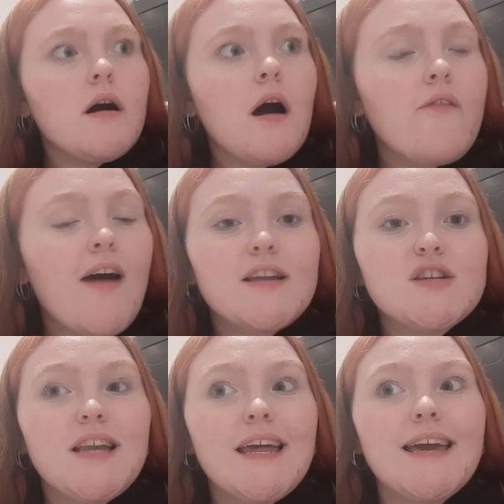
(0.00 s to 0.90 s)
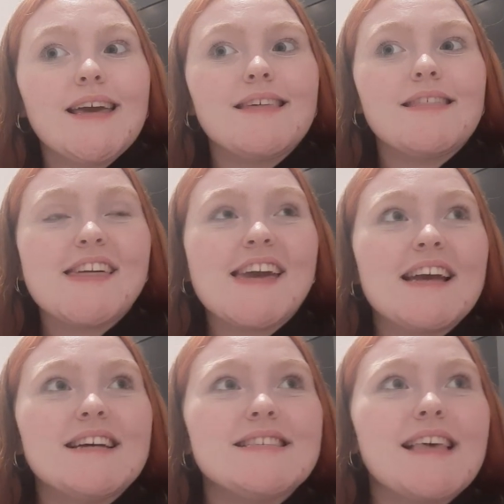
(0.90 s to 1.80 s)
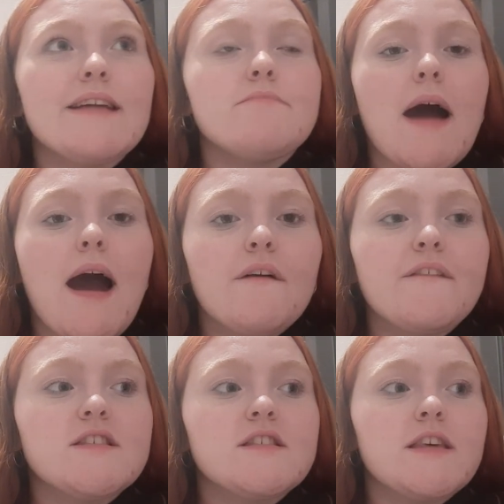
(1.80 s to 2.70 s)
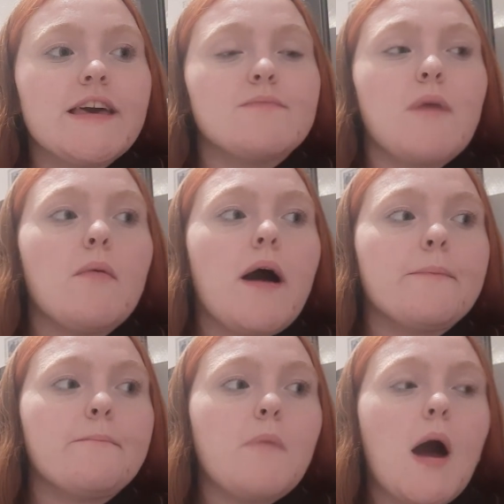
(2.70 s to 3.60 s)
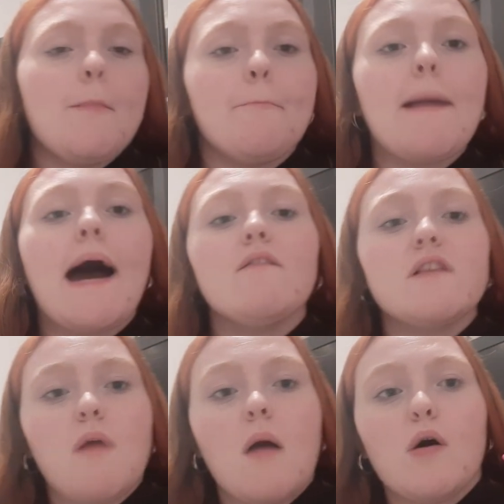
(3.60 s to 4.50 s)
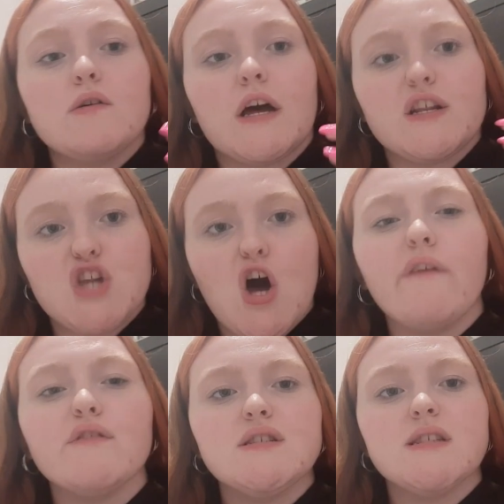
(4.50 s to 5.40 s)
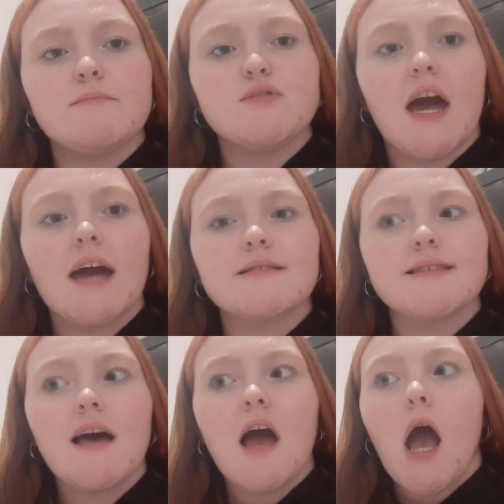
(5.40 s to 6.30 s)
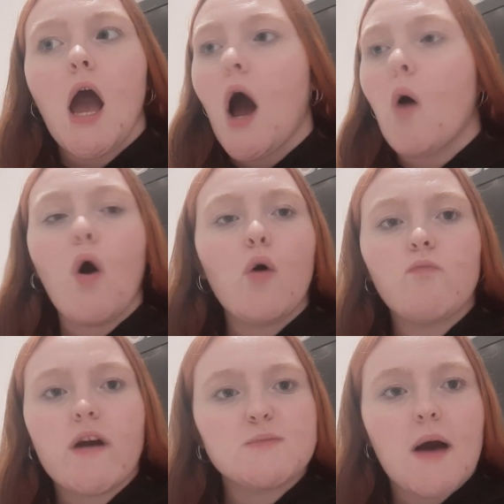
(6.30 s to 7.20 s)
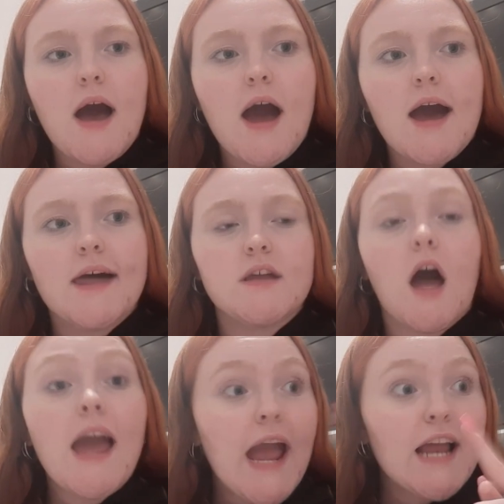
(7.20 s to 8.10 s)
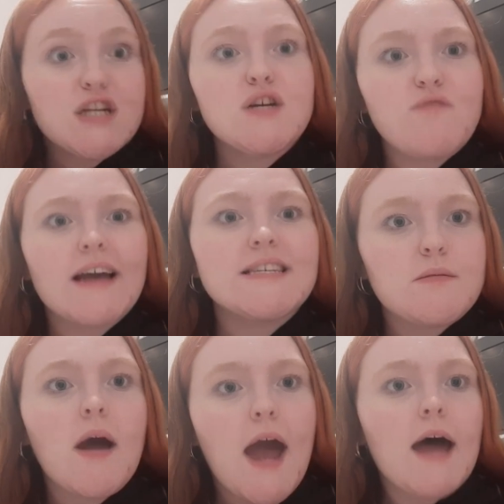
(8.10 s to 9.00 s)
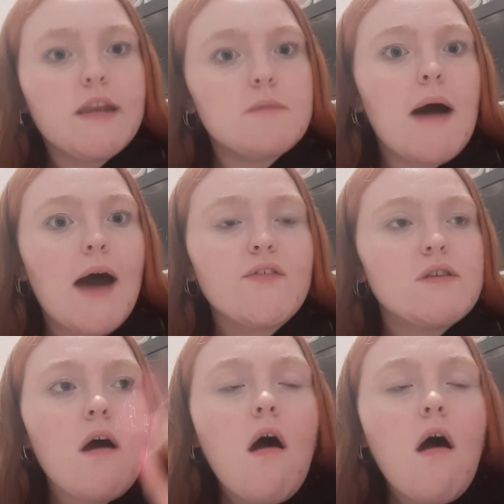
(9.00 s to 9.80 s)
I've actually, thing is, in maths is my, my, my maths is my most like nervous subject. I won't raise my hand. I actually raised my hand in maths.